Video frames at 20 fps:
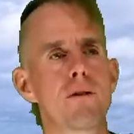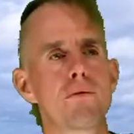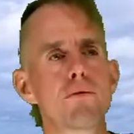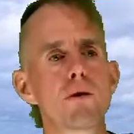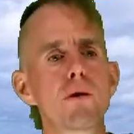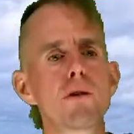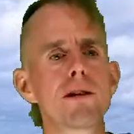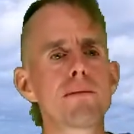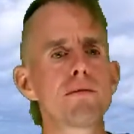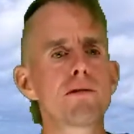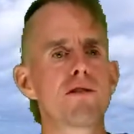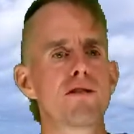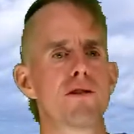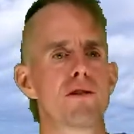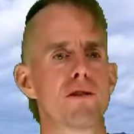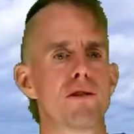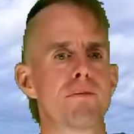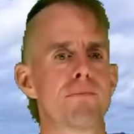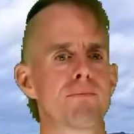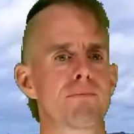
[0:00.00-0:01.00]
Rule number
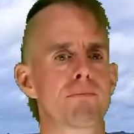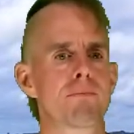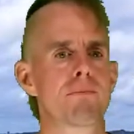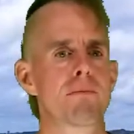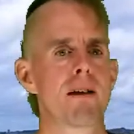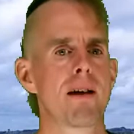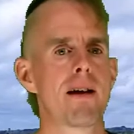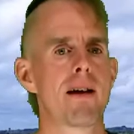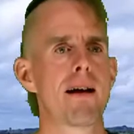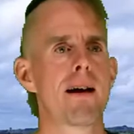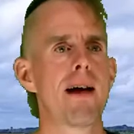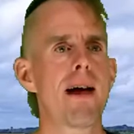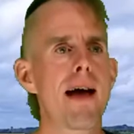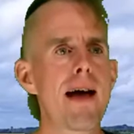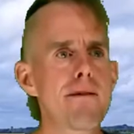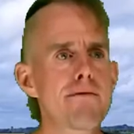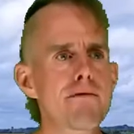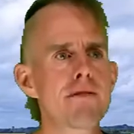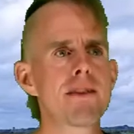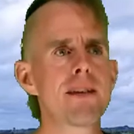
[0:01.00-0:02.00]
two,
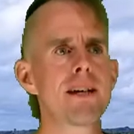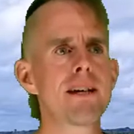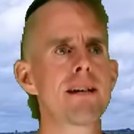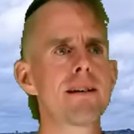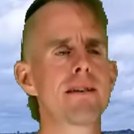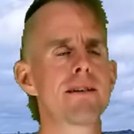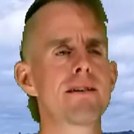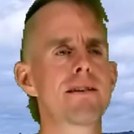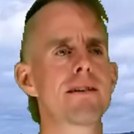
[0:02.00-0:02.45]
everything